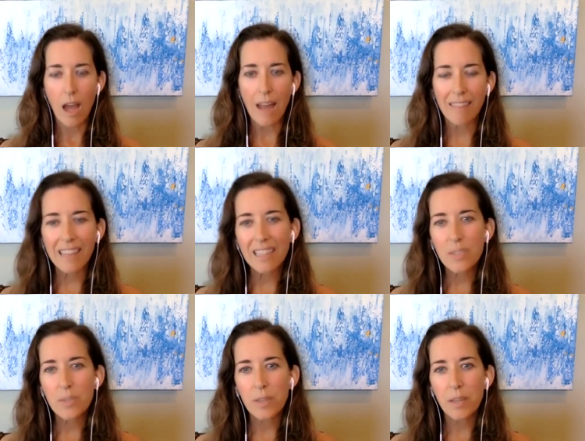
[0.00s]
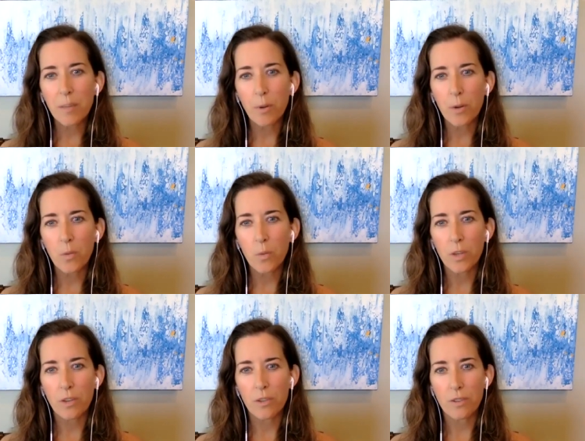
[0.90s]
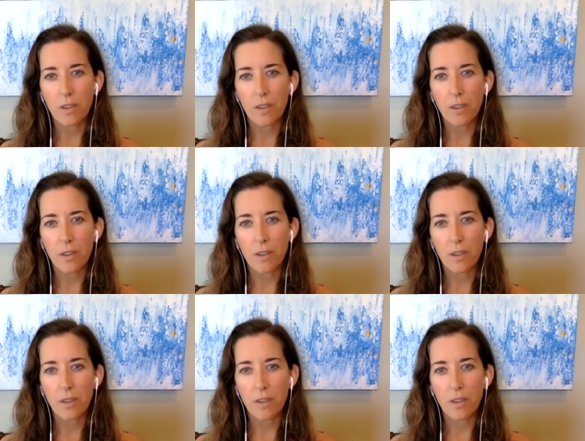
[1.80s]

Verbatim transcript: I think it's really important when you're